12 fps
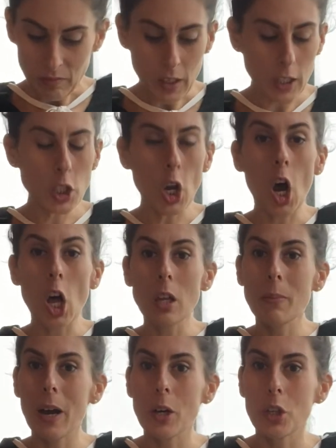It's all
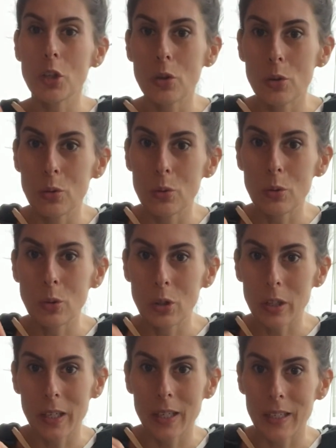about you
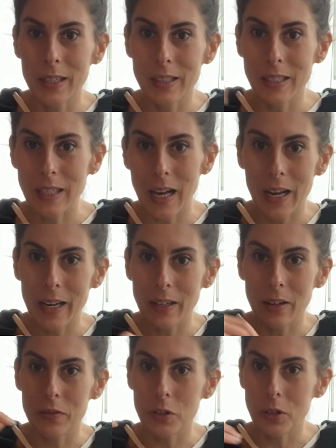looking inside
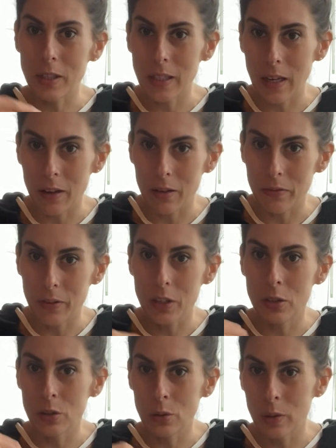of yourself
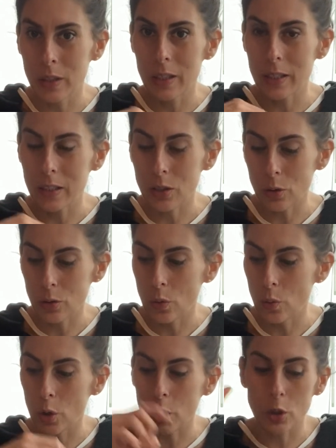and doing the internal
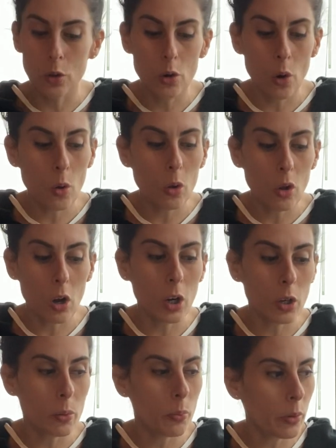work. No
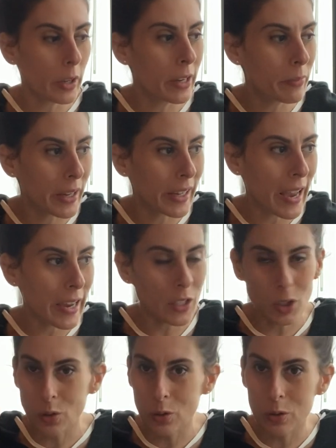longer blaming
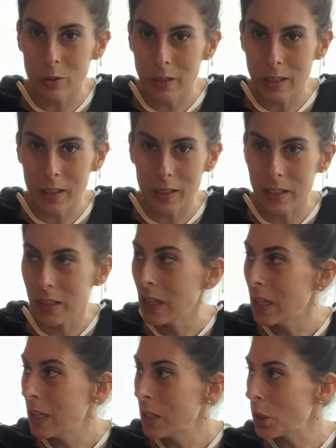external
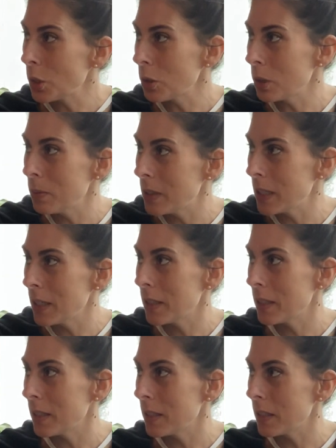
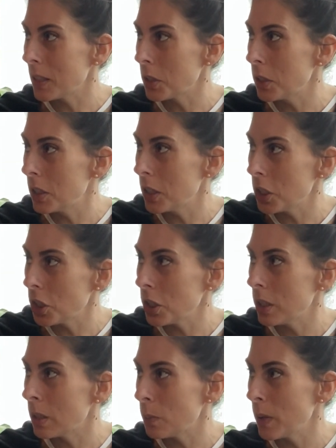circumstances,
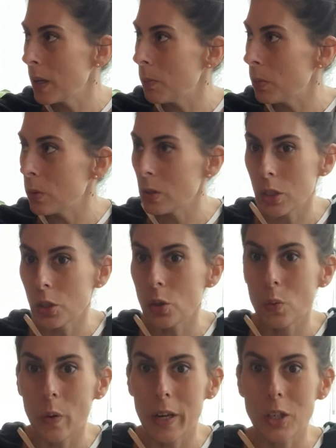conditions, people,
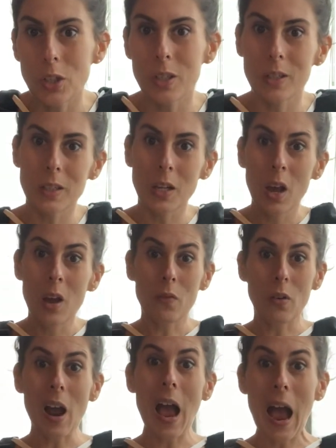situations
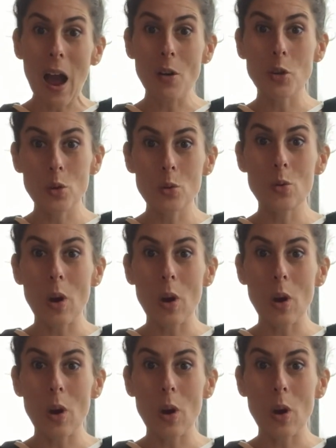for how you